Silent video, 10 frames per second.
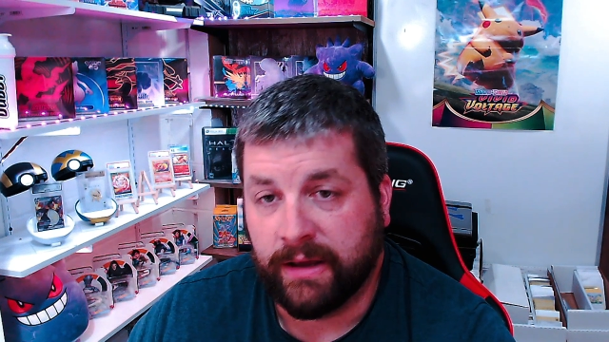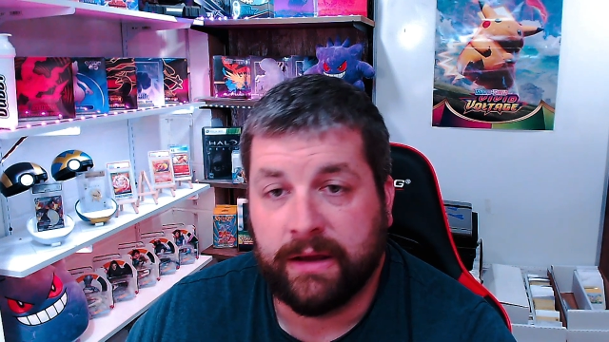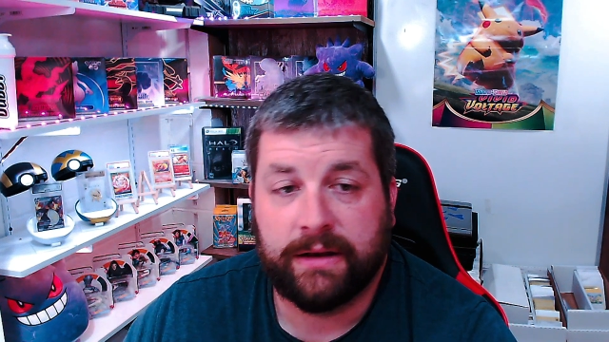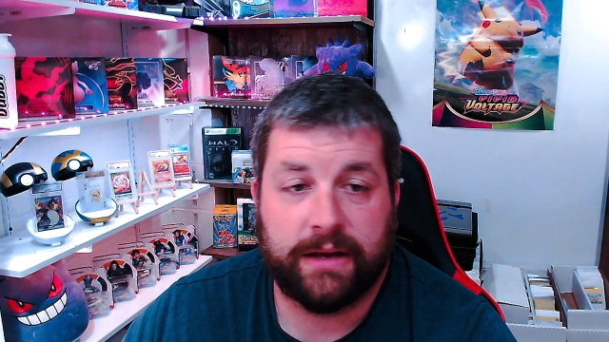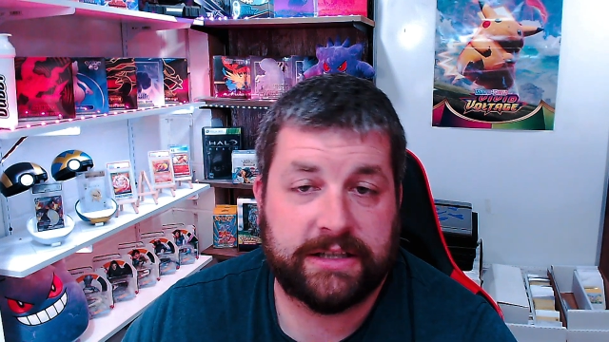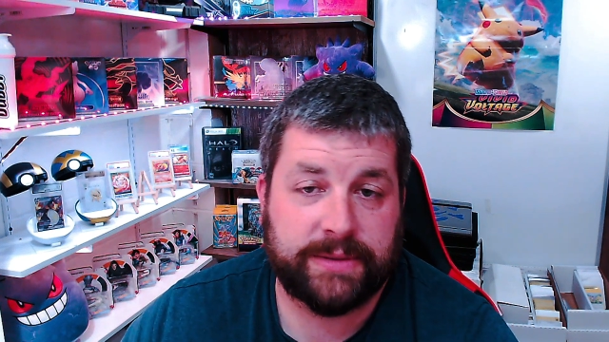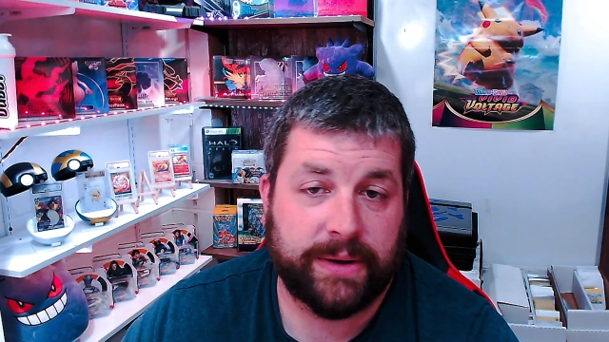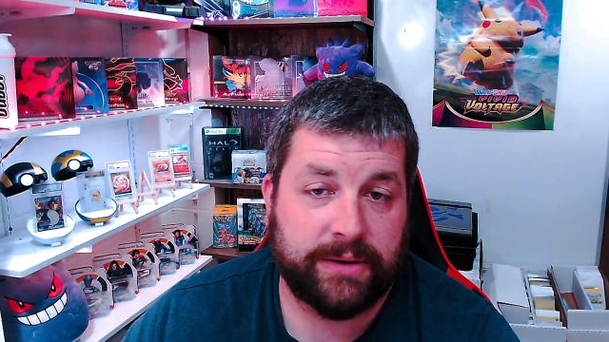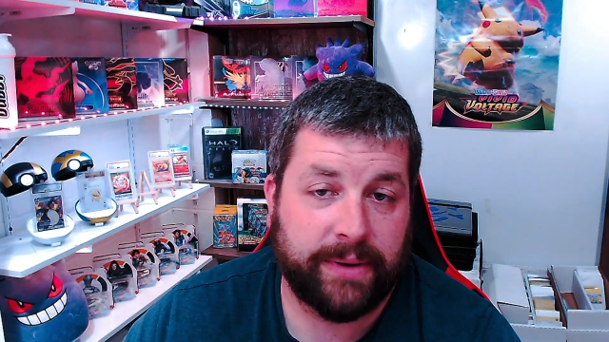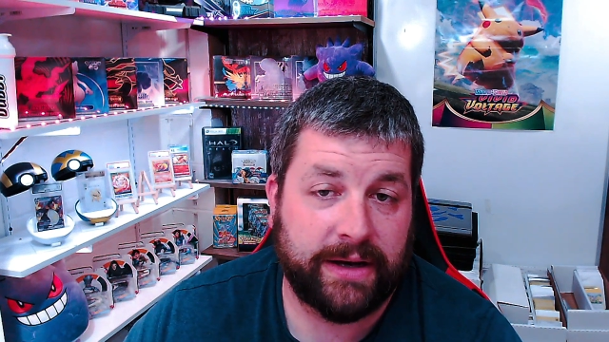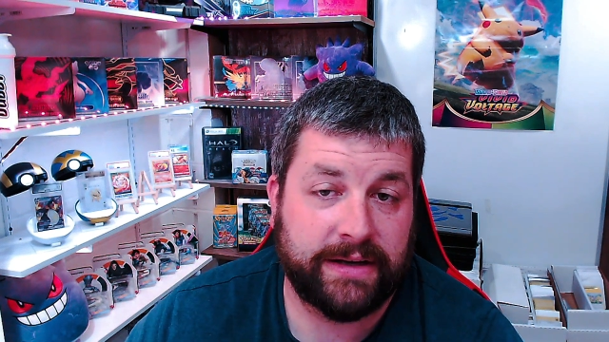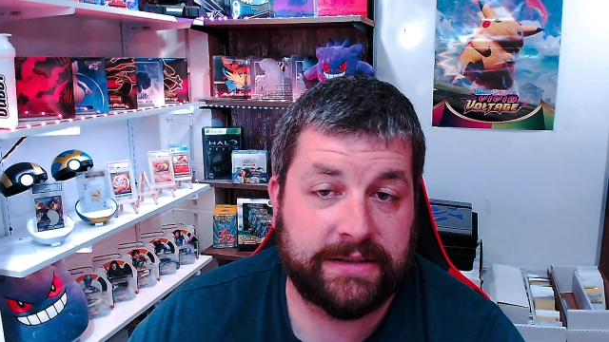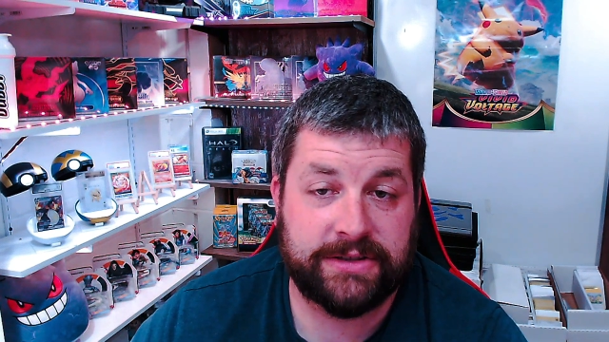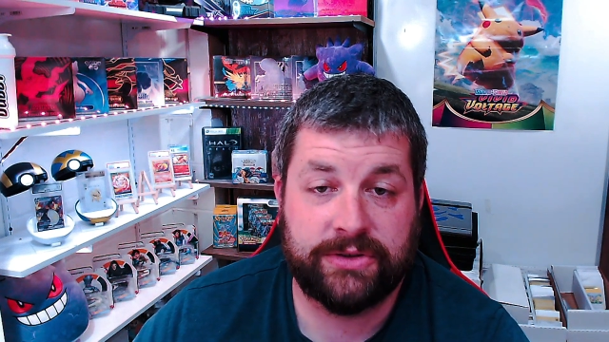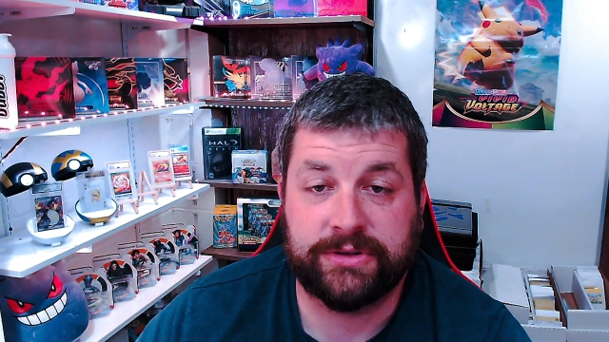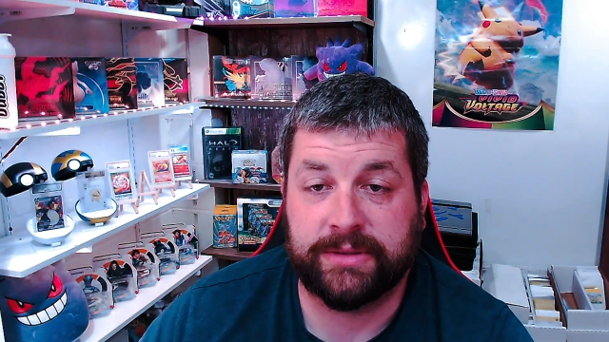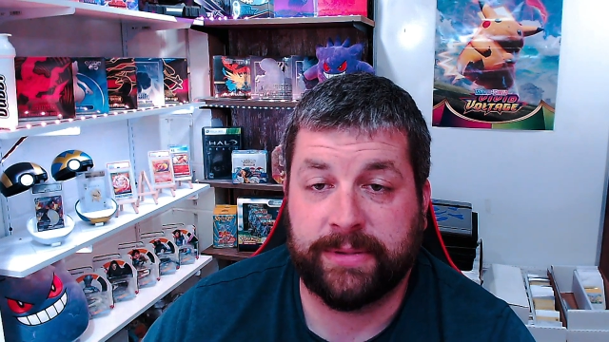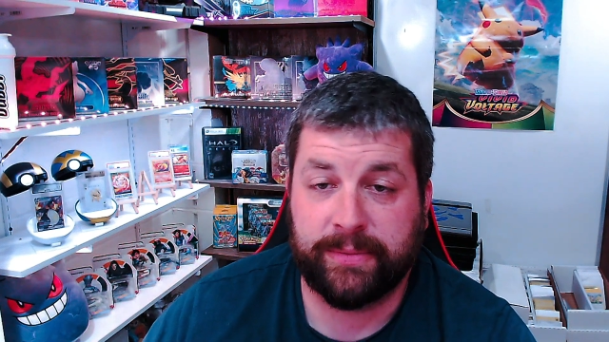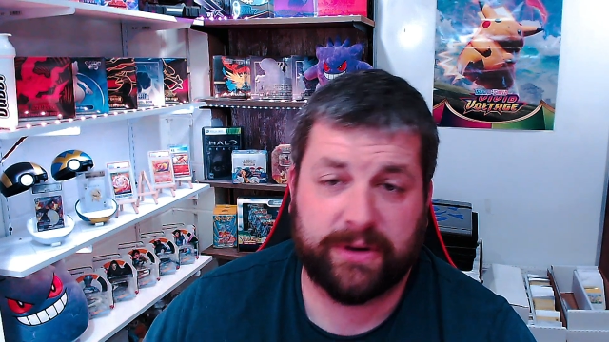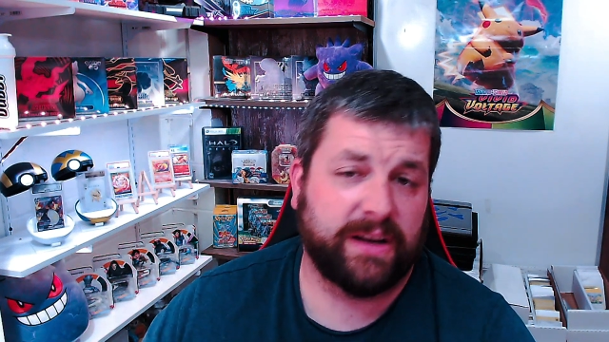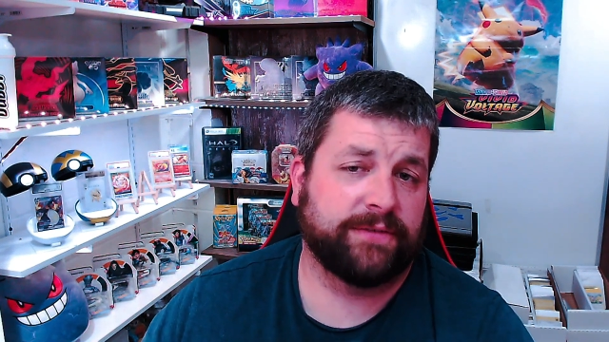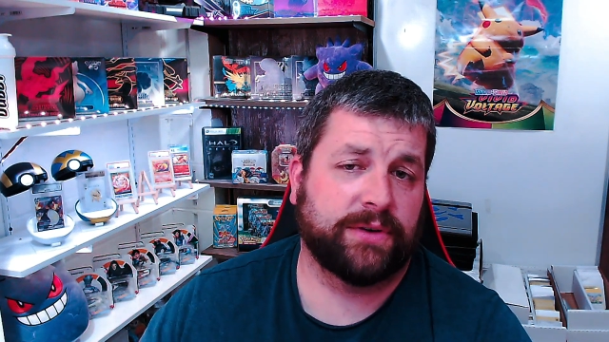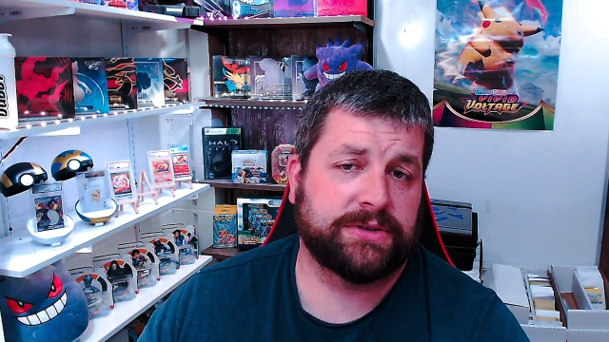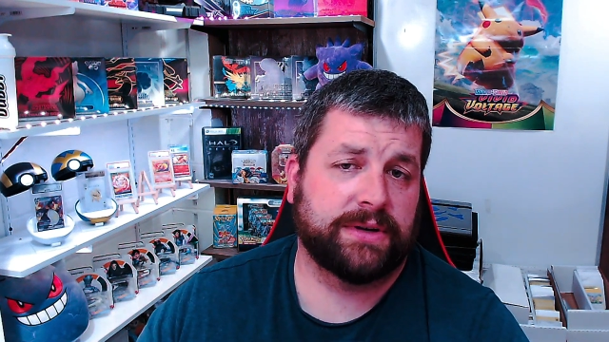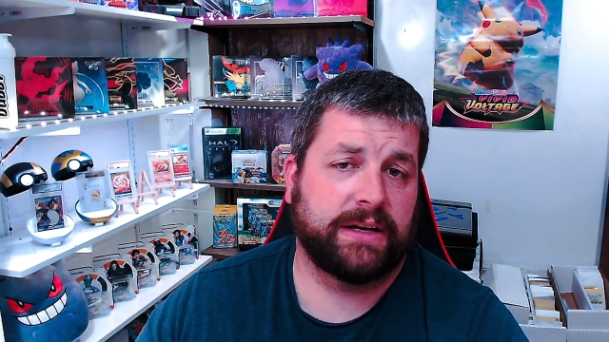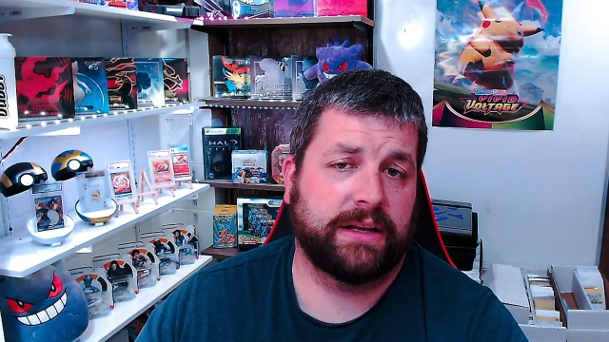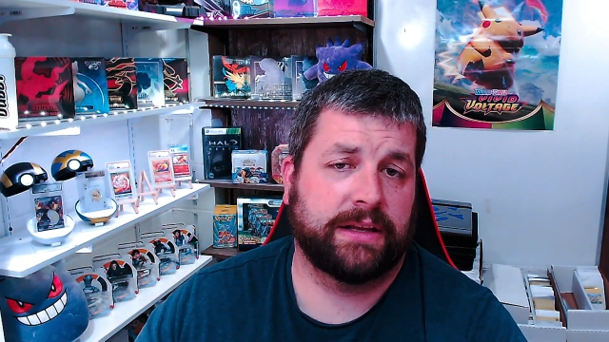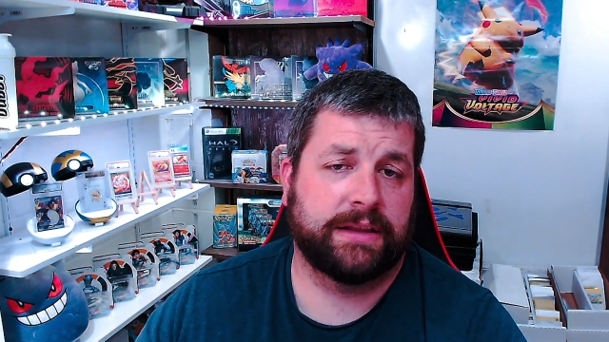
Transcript: Next part about it is that people are getting frustrated